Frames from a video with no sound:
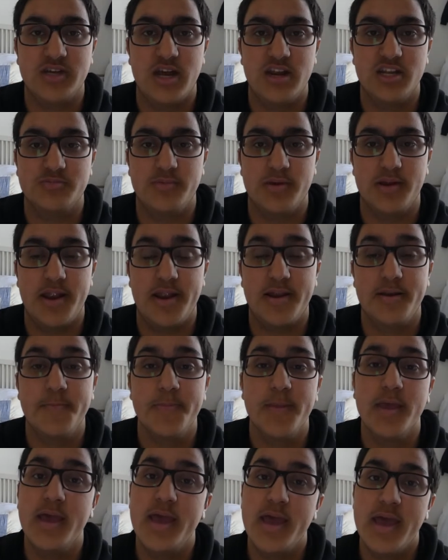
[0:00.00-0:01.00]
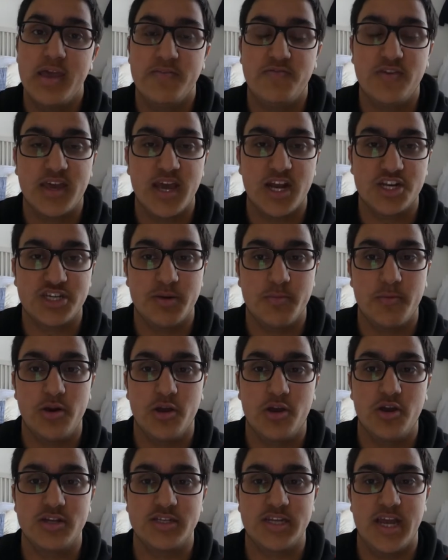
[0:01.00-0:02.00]
talisman, and if you catch him on
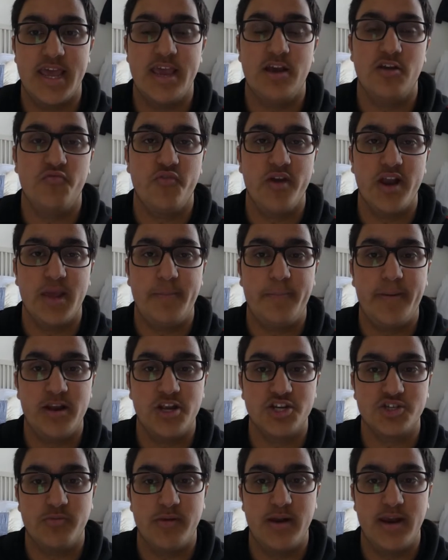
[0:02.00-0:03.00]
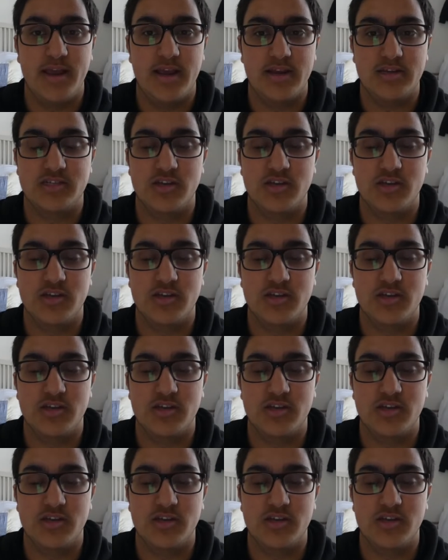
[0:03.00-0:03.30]
a good day, he could really punish Welling.